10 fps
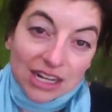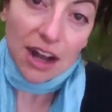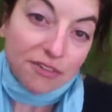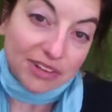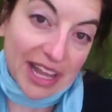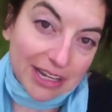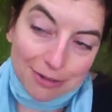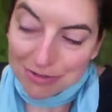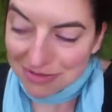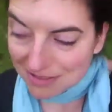of
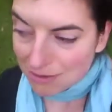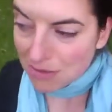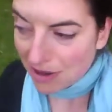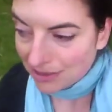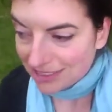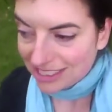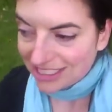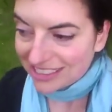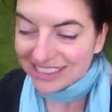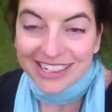life and reminds
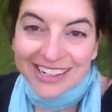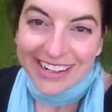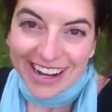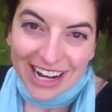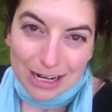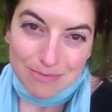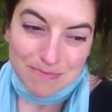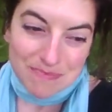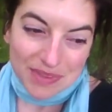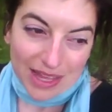you
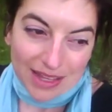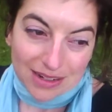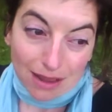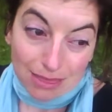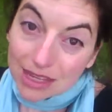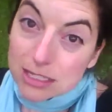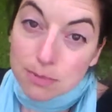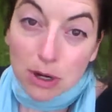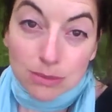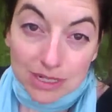that nothing is
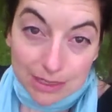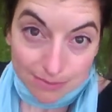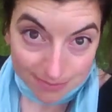permanent.